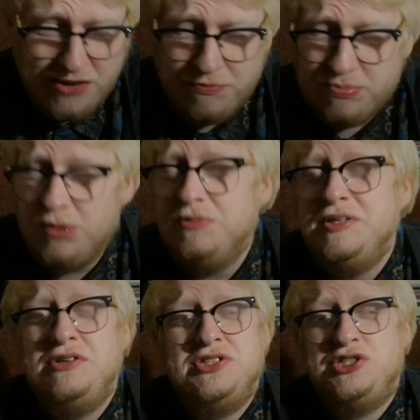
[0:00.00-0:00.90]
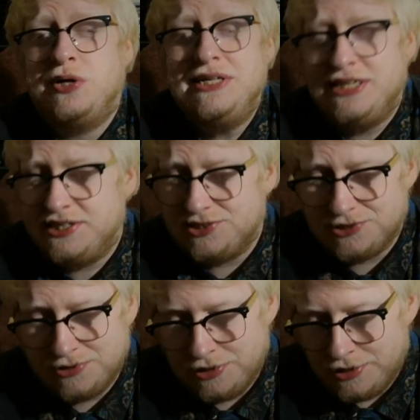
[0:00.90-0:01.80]
you've probably already drank
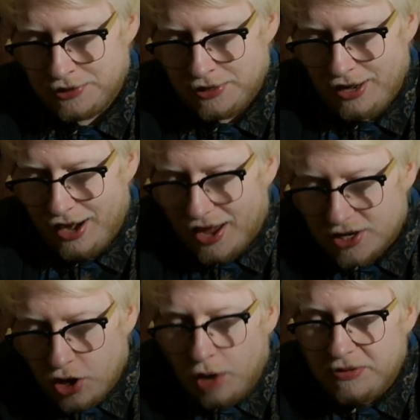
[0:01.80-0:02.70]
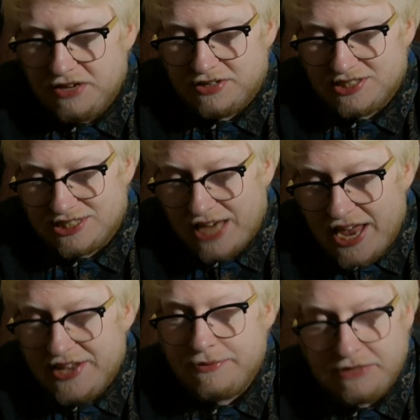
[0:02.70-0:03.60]
this. I can't believe it's
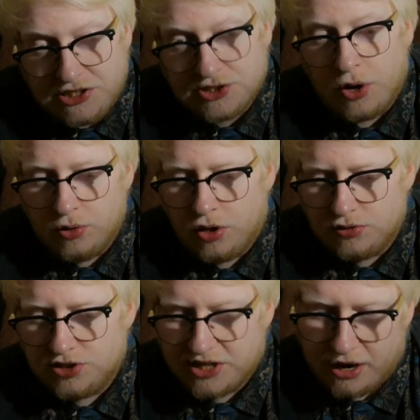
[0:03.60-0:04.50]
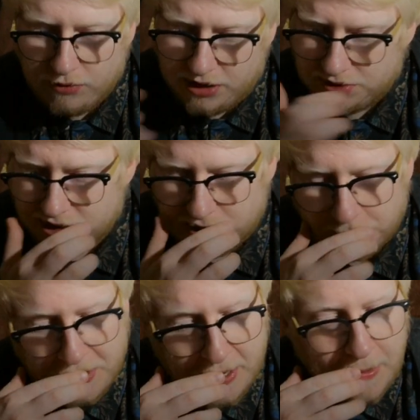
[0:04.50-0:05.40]
taken me so long to get round to this
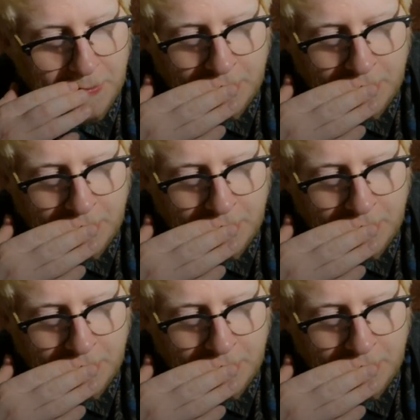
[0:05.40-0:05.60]
beer.